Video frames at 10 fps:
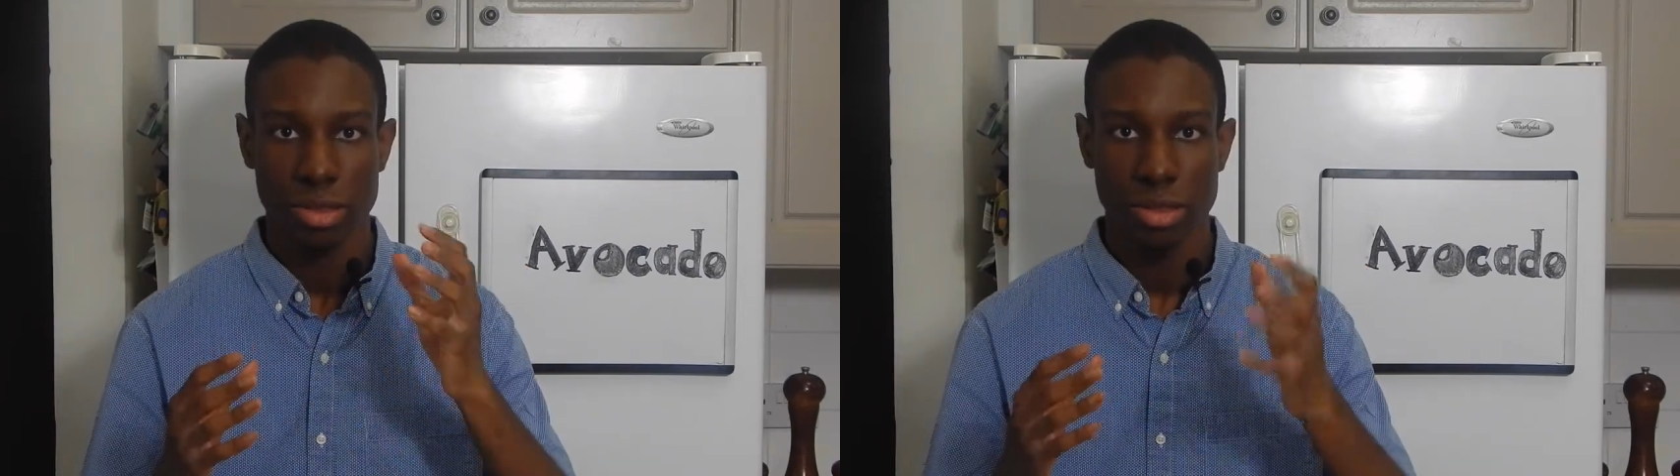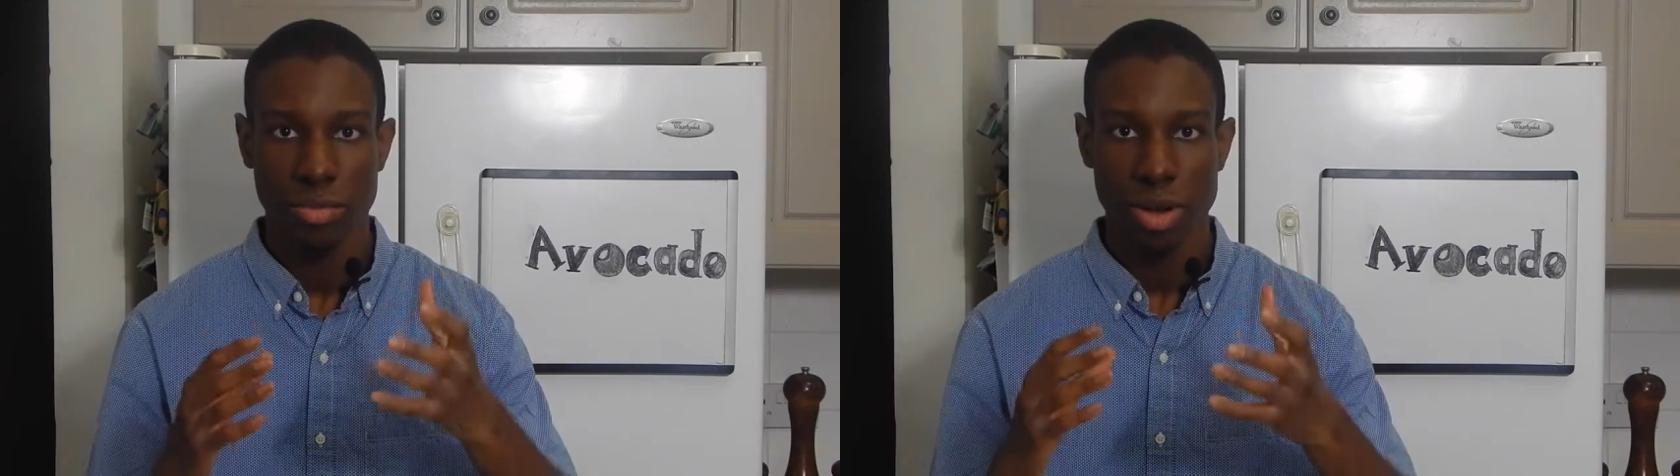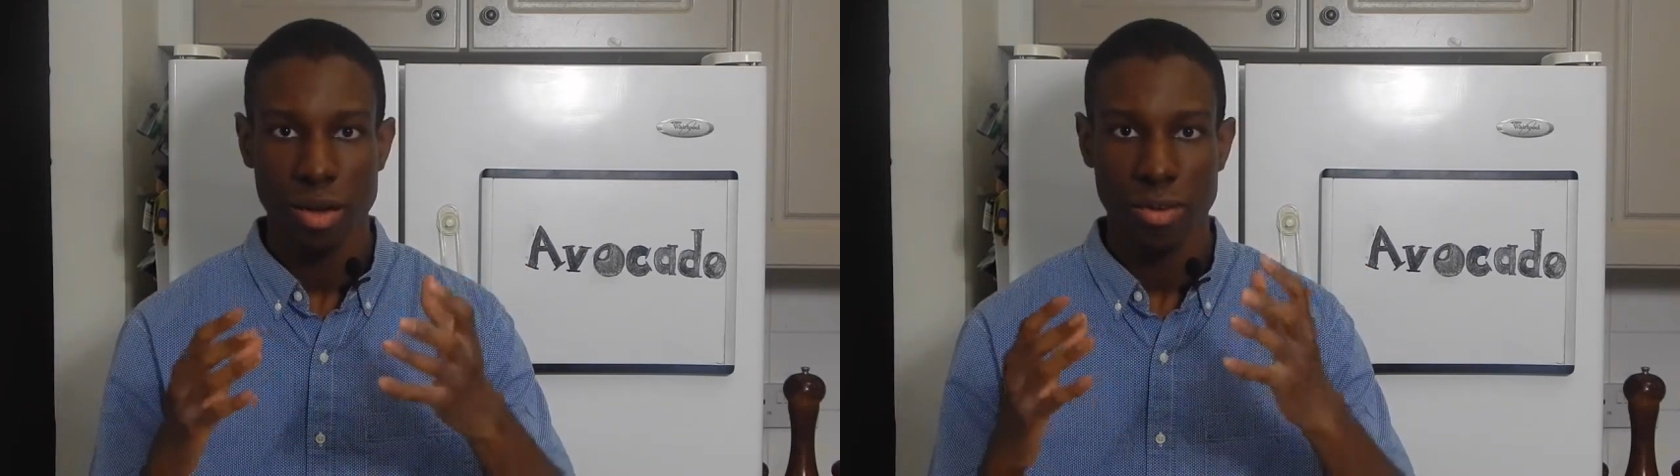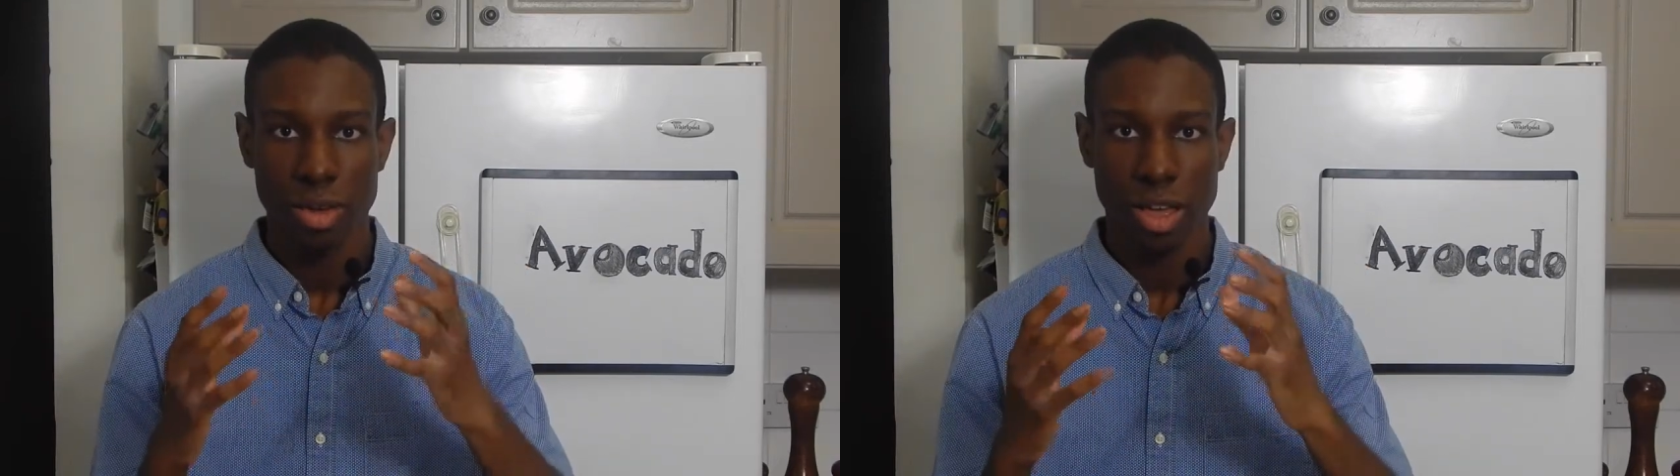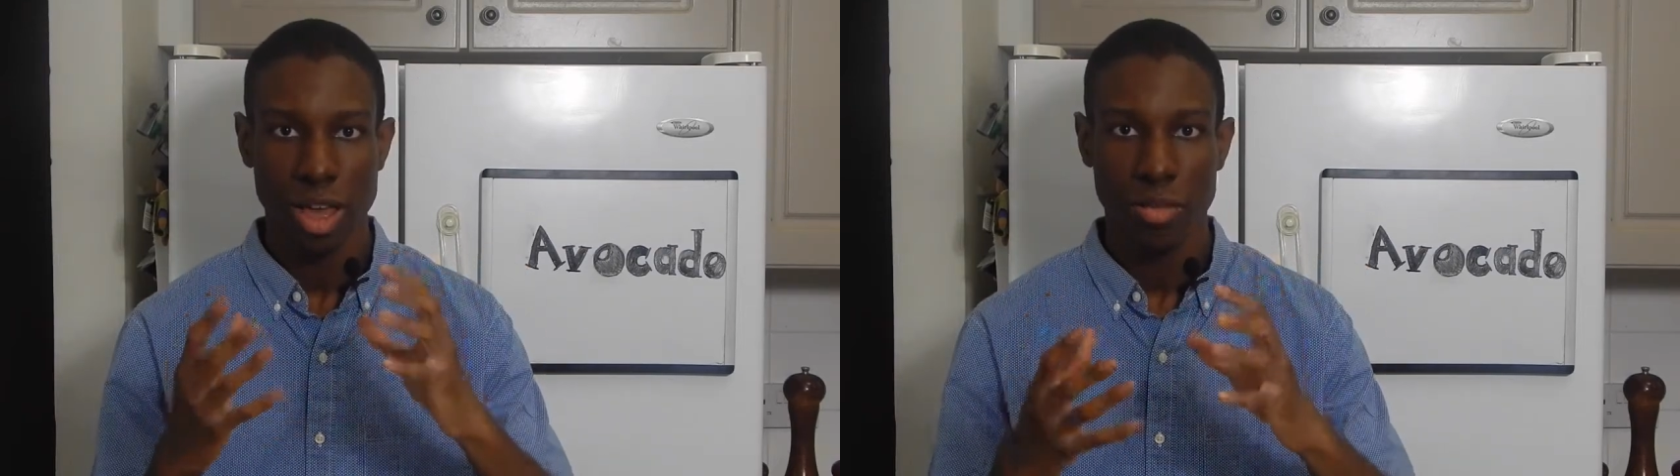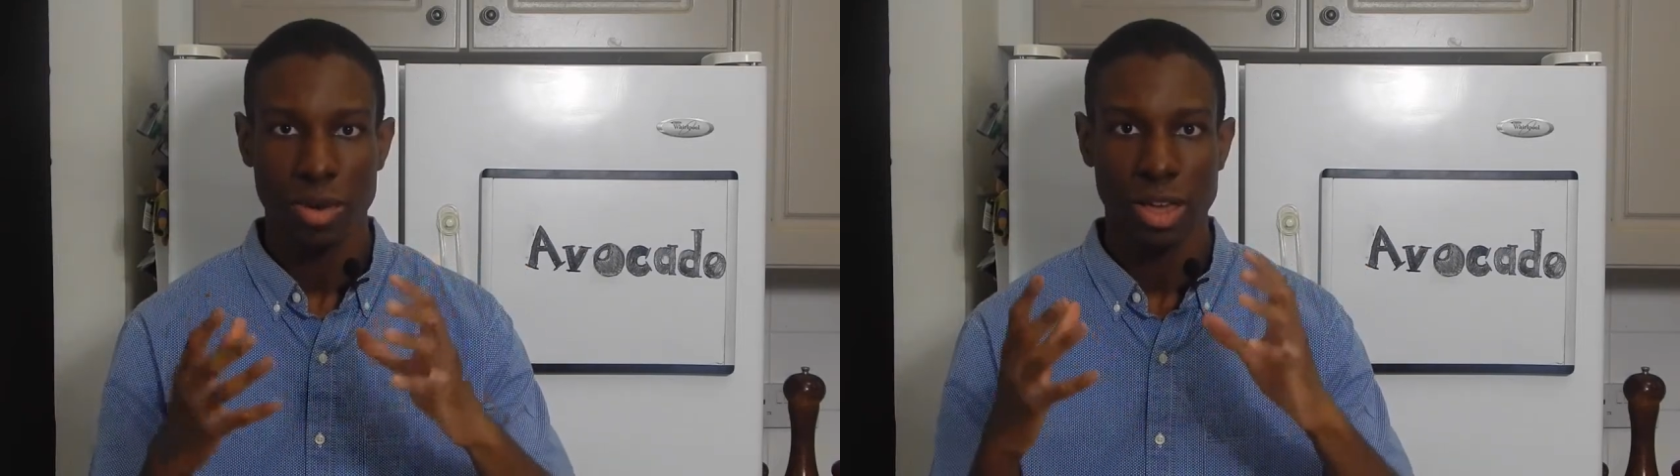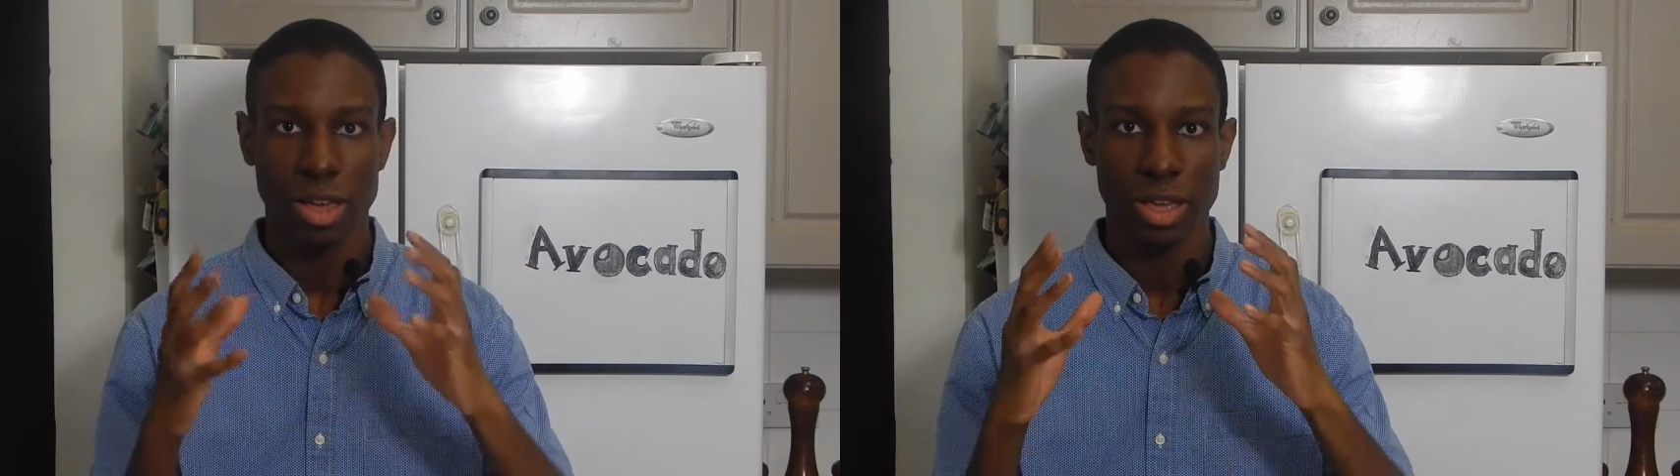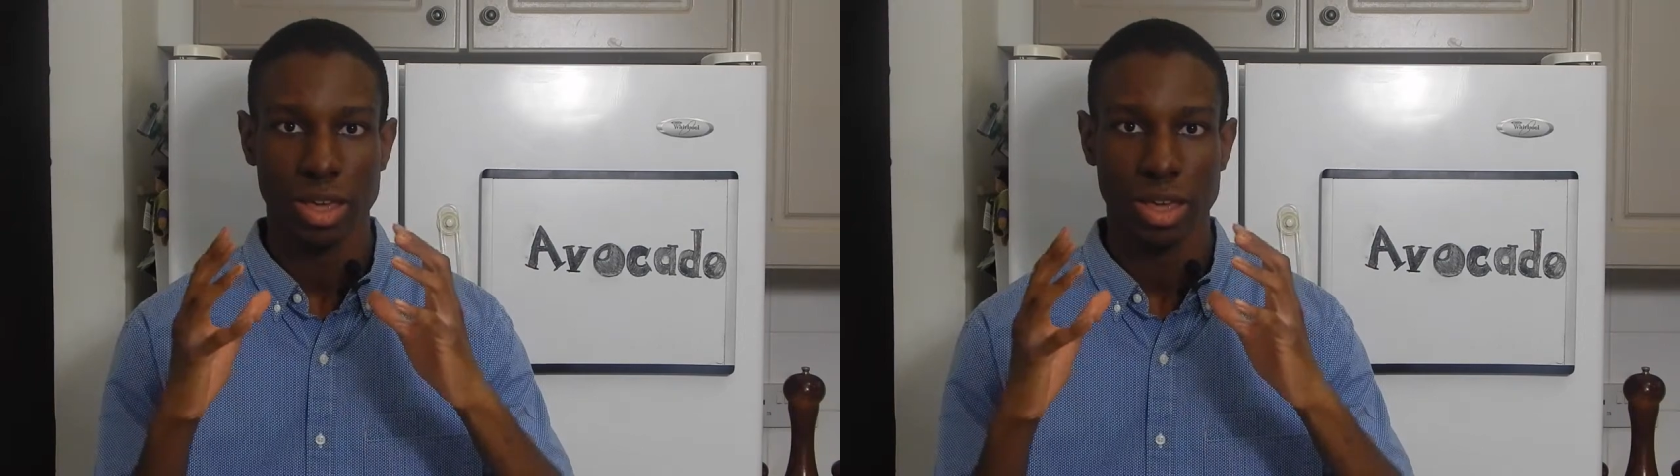To properly operate and